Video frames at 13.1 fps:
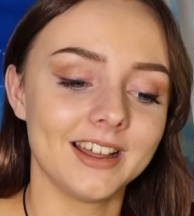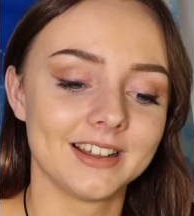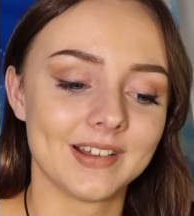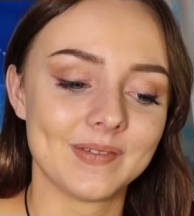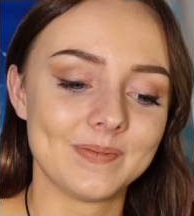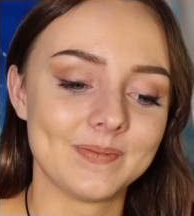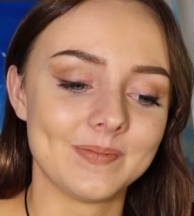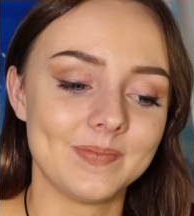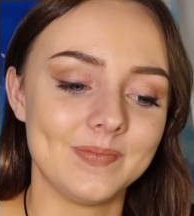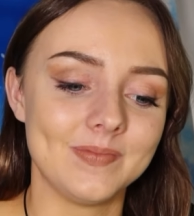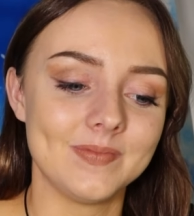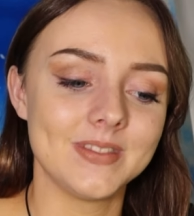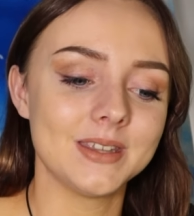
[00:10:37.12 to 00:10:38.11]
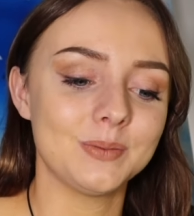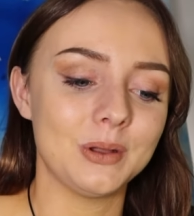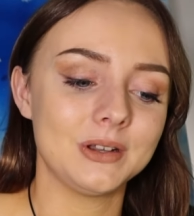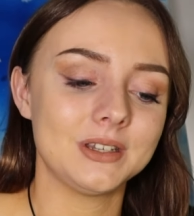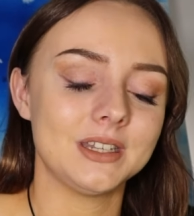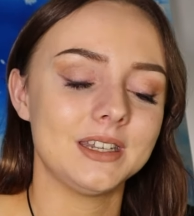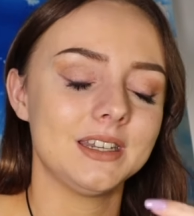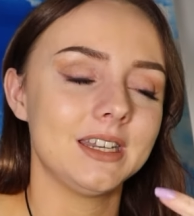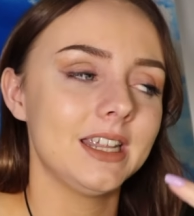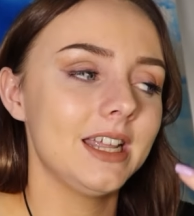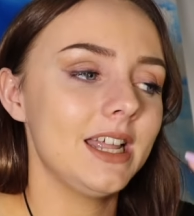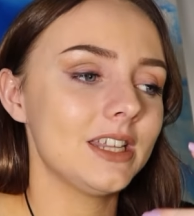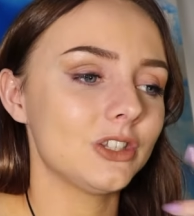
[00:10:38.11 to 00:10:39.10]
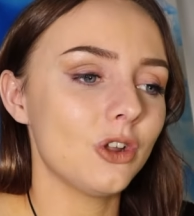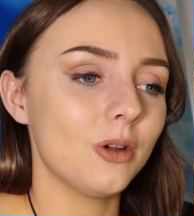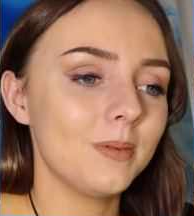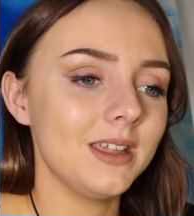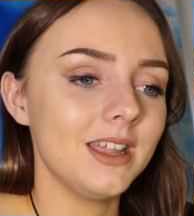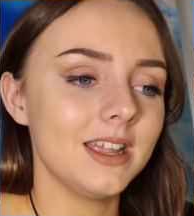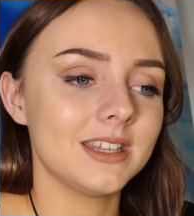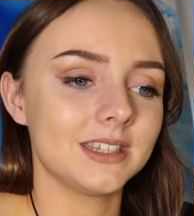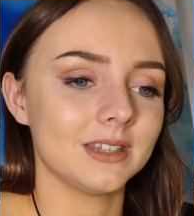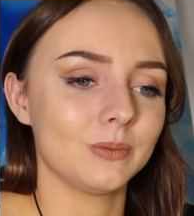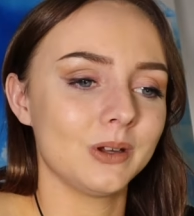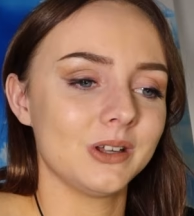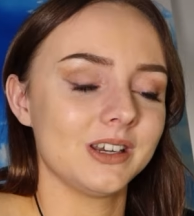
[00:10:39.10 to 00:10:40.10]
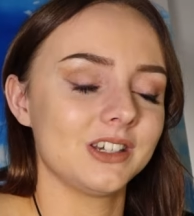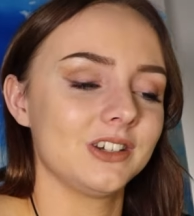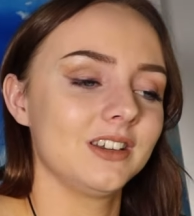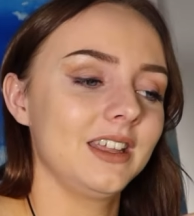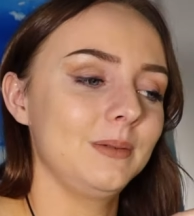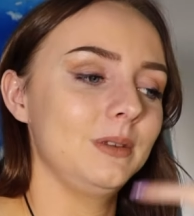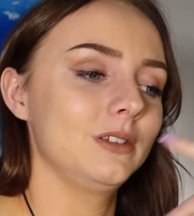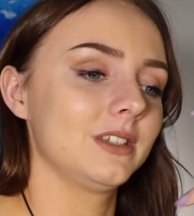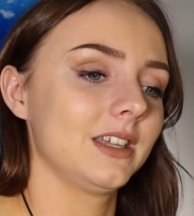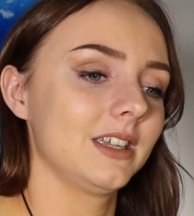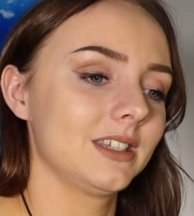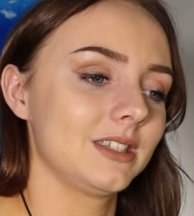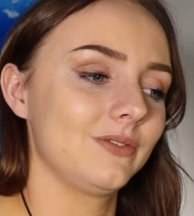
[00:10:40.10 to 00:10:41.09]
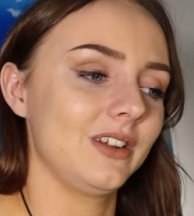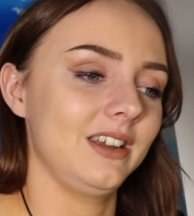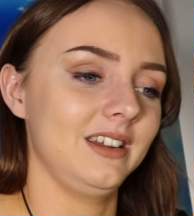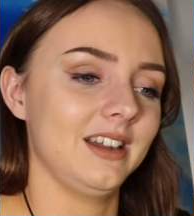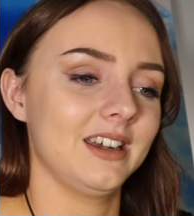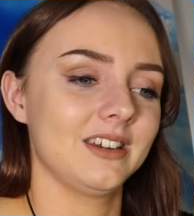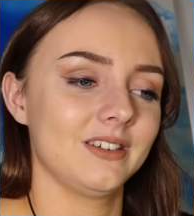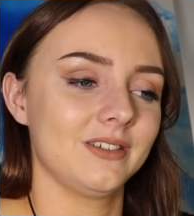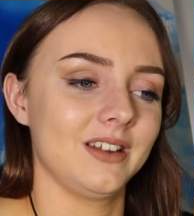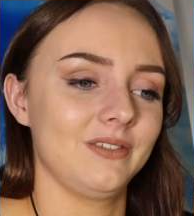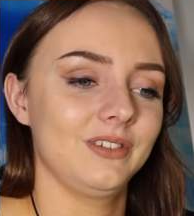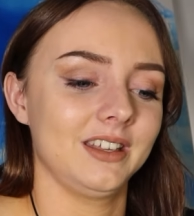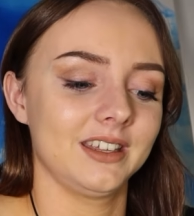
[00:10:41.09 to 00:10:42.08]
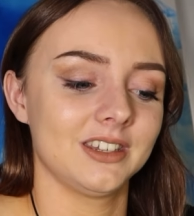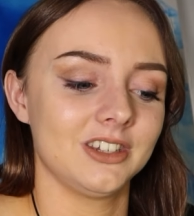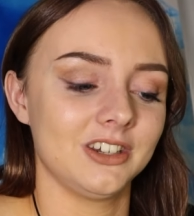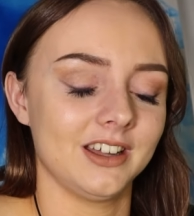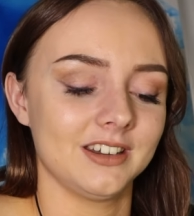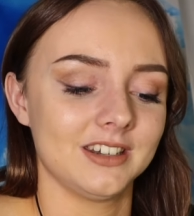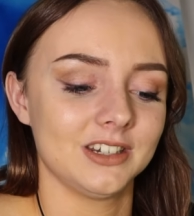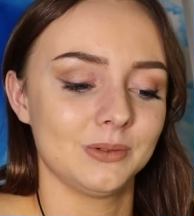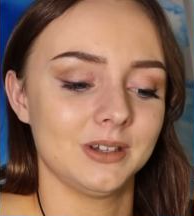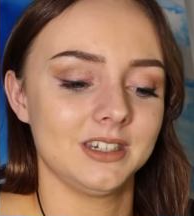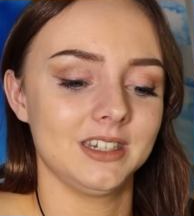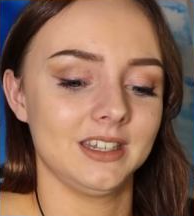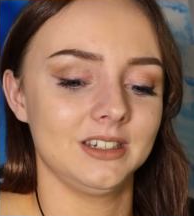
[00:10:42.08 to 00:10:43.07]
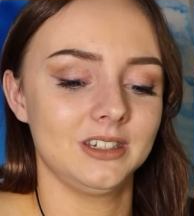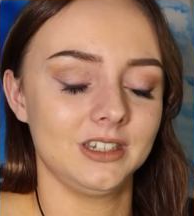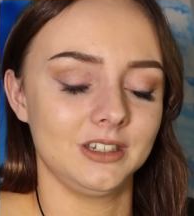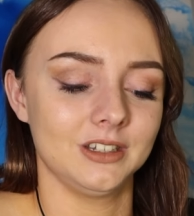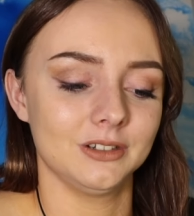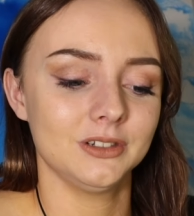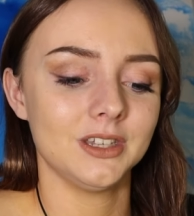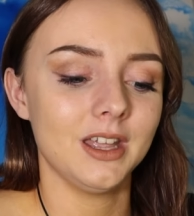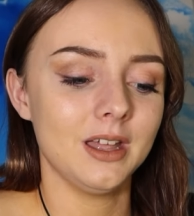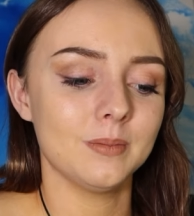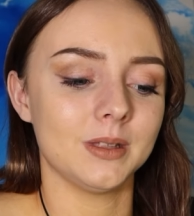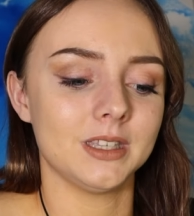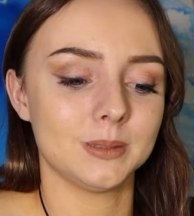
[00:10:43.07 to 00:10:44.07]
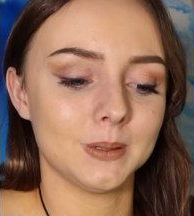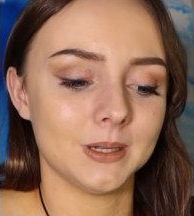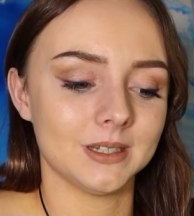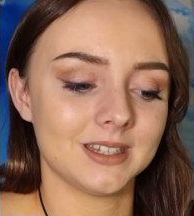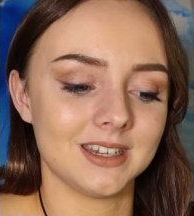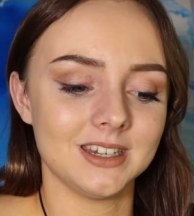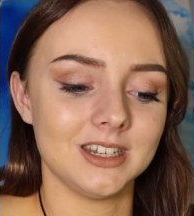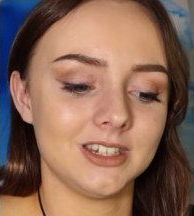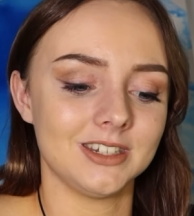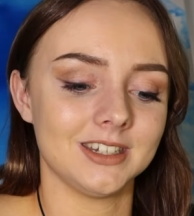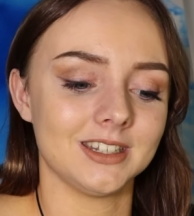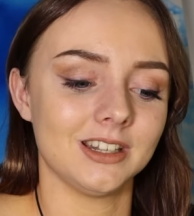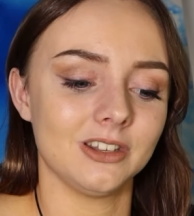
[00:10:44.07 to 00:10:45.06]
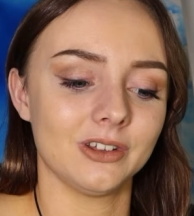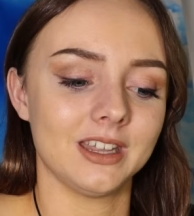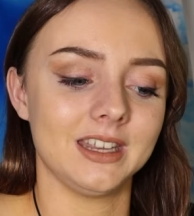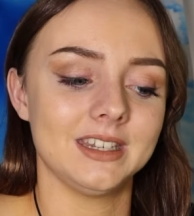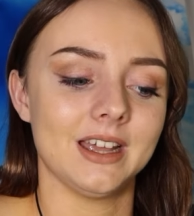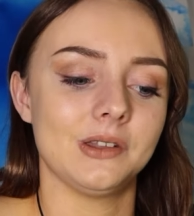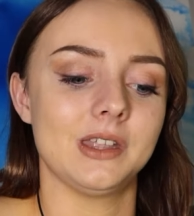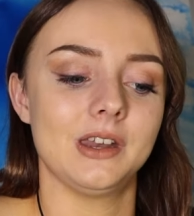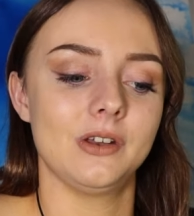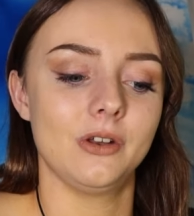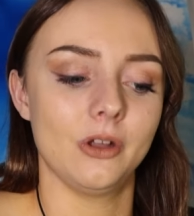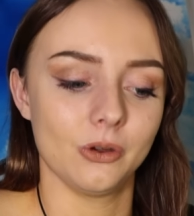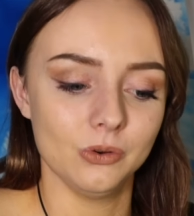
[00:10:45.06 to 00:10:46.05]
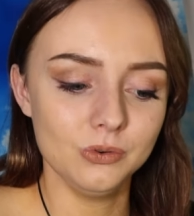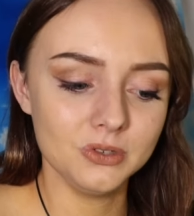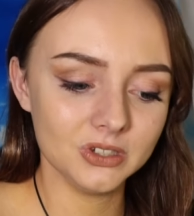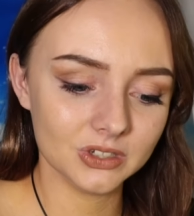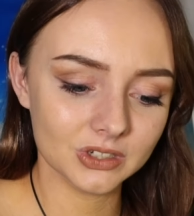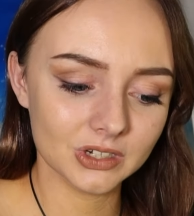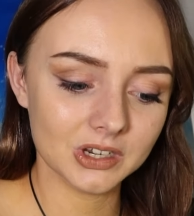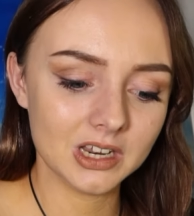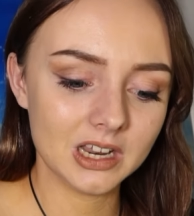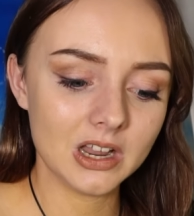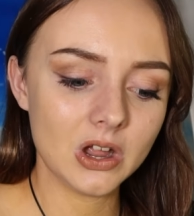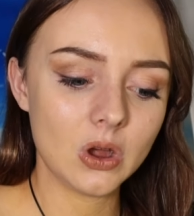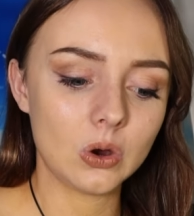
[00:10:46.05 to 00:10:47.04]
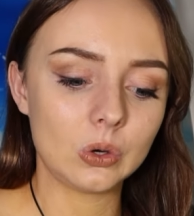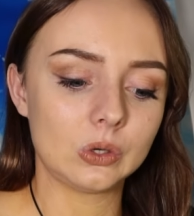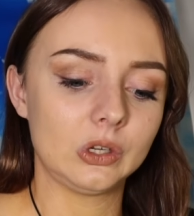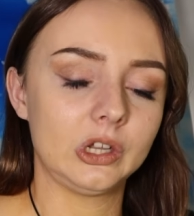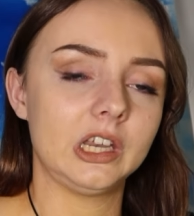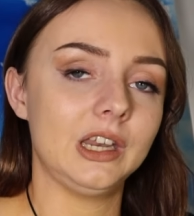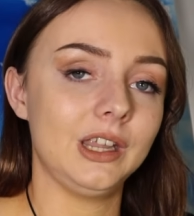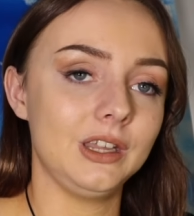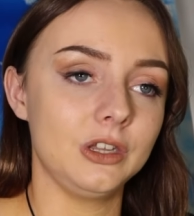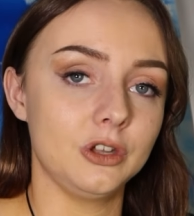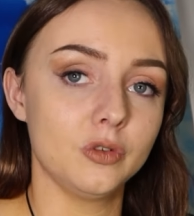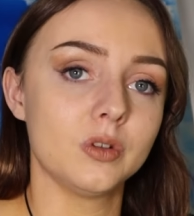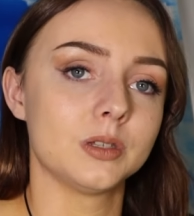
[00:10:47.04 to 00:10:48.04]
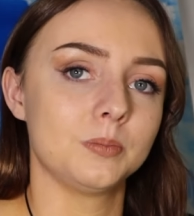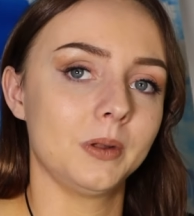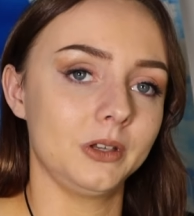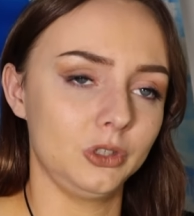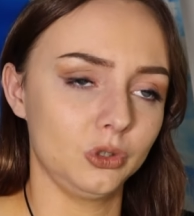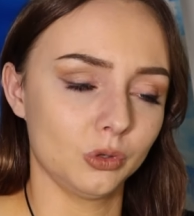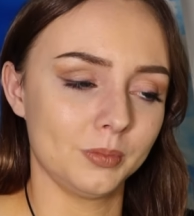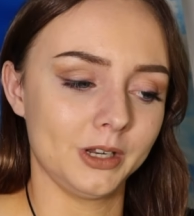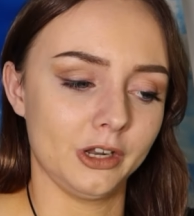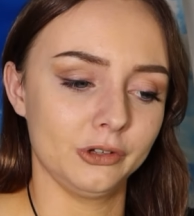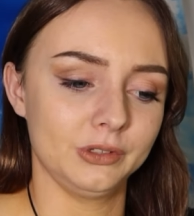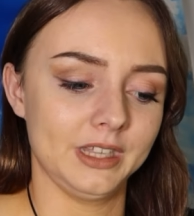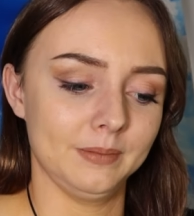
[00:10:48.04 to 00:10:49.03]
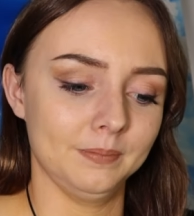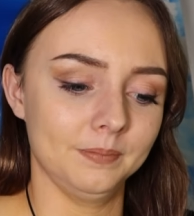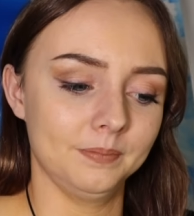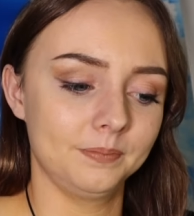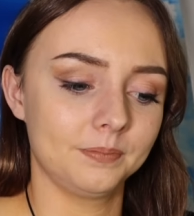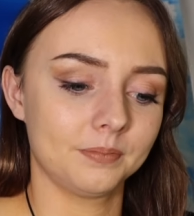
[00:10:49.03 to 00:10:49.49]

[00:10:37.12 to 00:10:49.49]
This person, snobby is a word I shouldn't keep using. It's very, I don't know, I feel like it's a childish word to use. But this person is just looking down their nose or looking at you as you're below them.